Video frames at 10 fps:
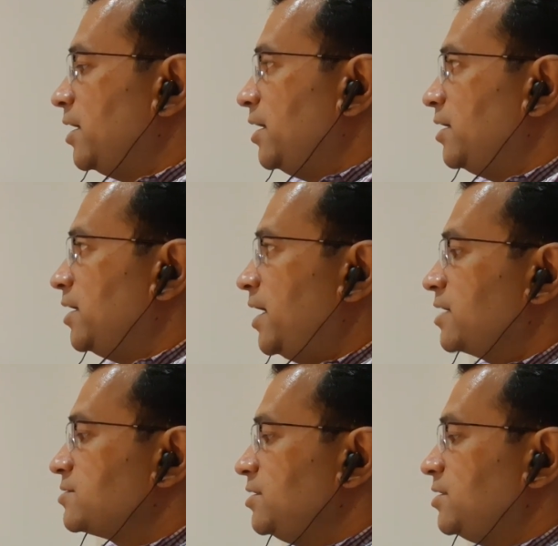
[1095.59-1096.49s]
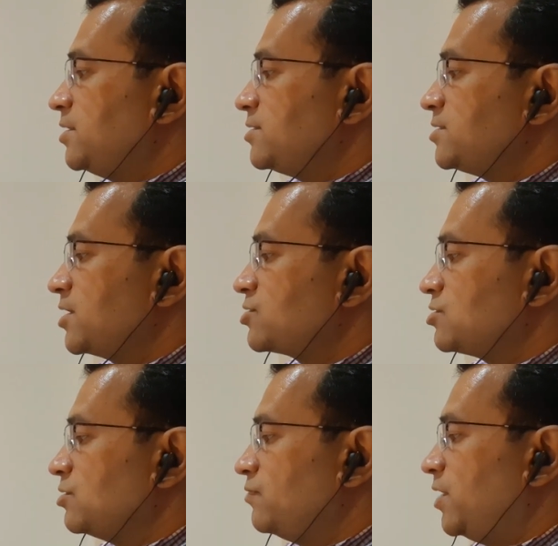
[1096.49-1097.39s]
And X
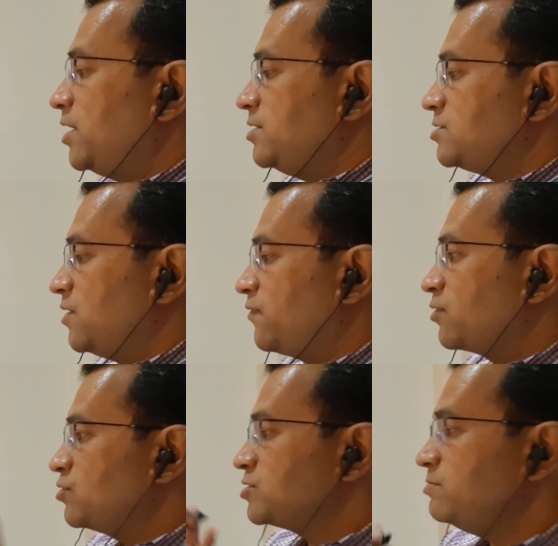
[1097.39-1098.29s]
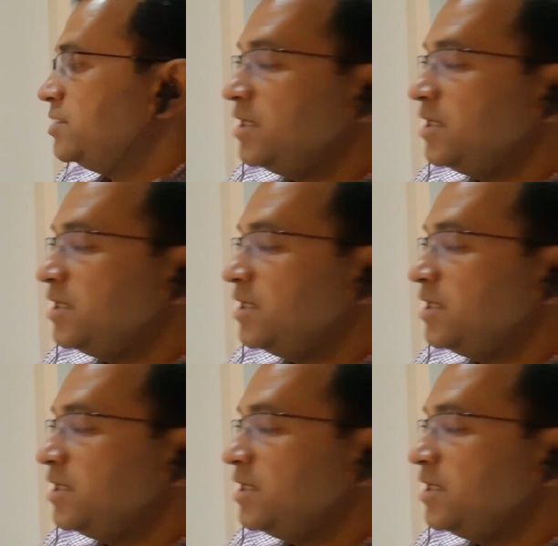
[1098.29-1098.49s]
intersection Y is of course B